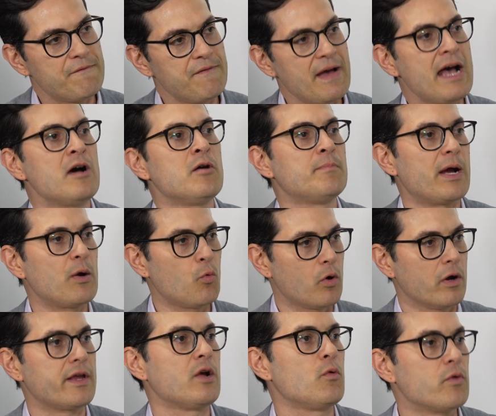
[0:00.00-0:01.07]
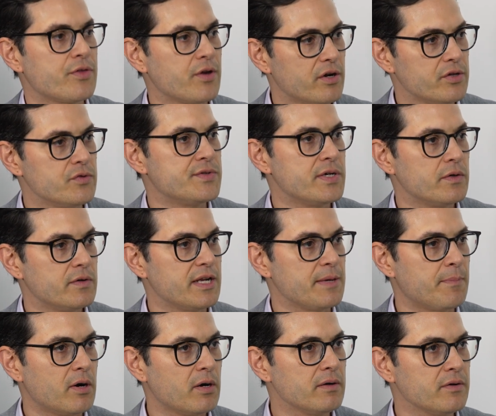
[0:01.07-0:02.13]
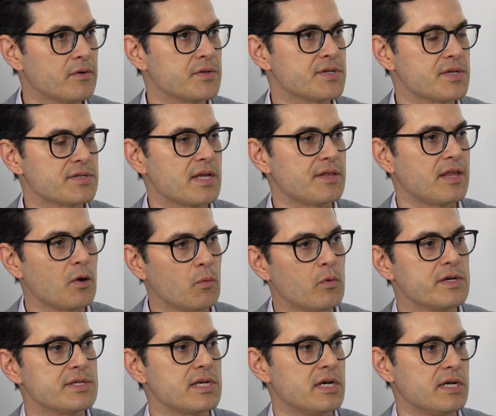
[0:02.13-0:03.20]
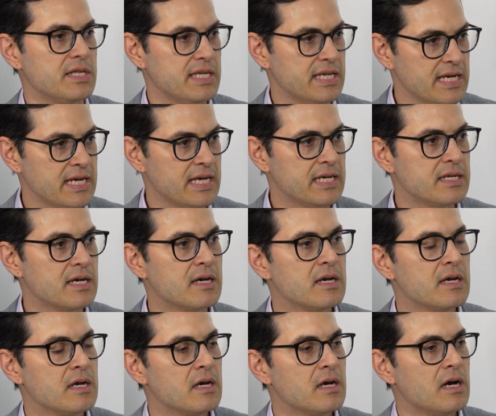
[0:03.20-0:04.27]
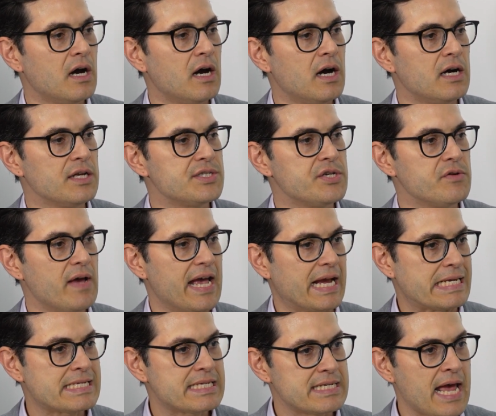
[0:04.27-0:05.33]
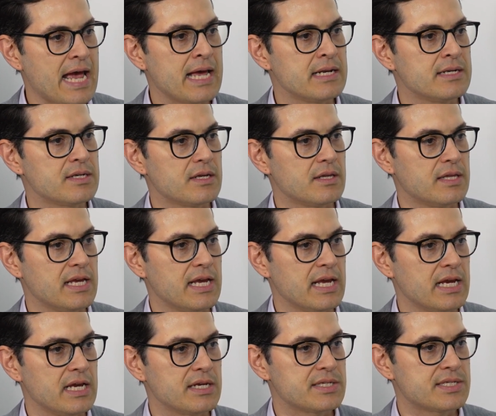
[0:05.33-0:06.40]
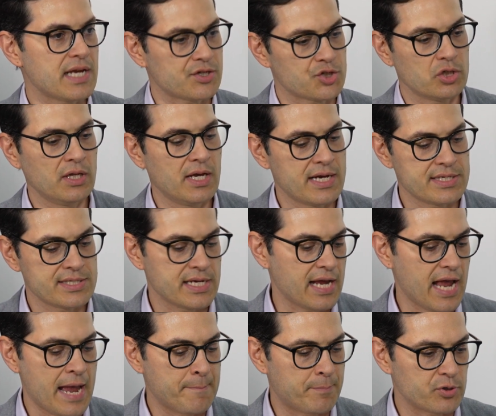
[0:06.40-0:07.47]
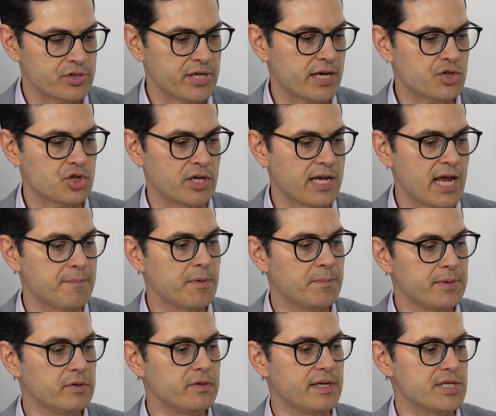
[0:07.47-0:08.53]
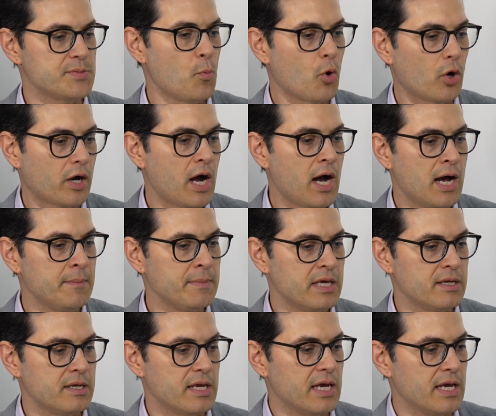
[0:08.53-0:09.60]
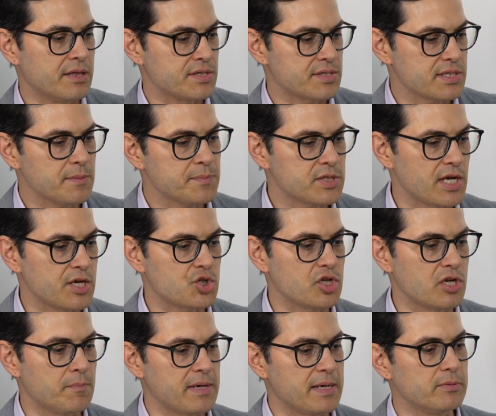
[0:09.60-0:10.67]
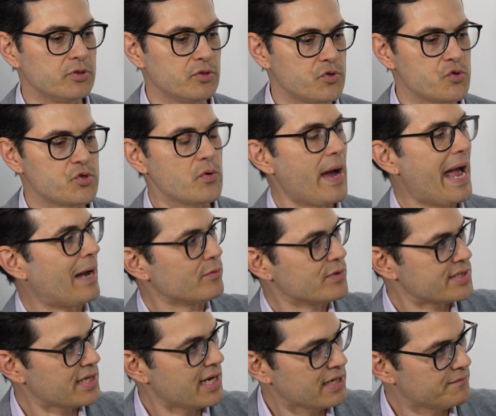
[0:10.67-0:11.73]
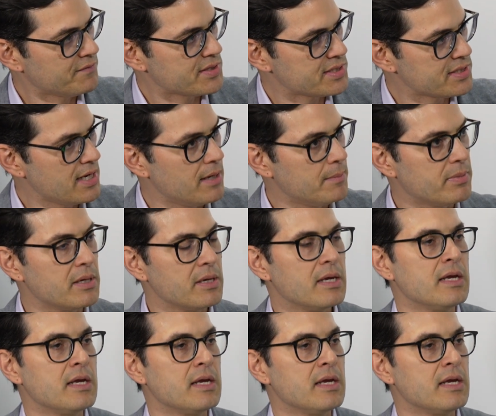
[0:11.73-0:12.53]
found by working with our utility partners is that there was a need to extend the sectionalizing and protection capabilities more common in the substation, and be able to do so outside of the sub.